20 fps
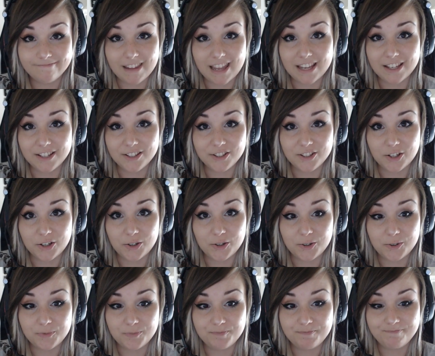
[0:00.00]
So,
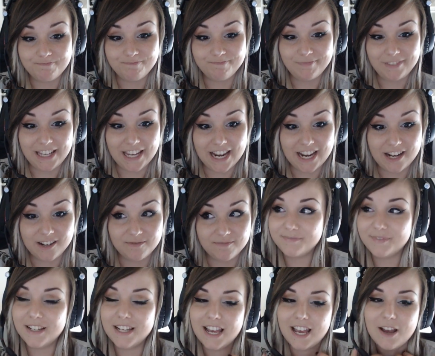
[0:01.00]
yeah.
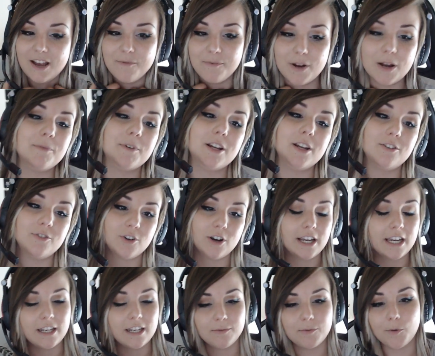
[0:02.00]
But I'm not
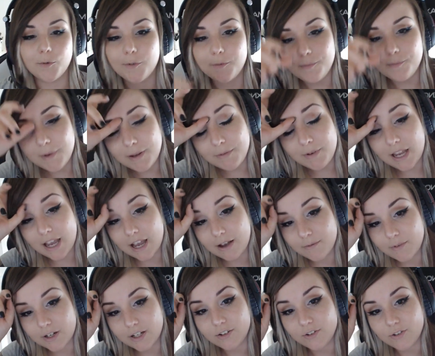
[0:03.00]
drawing at the moment. Maybe I'm
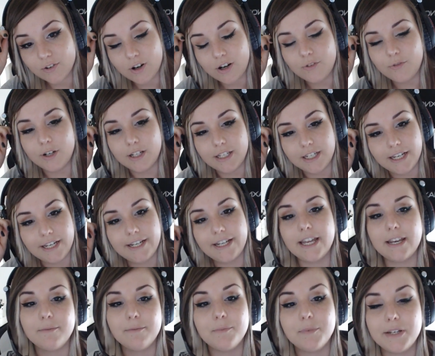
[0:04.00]
gonna draw one day
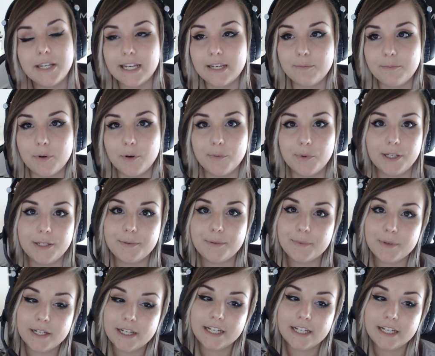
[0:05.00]
again, but at the moment,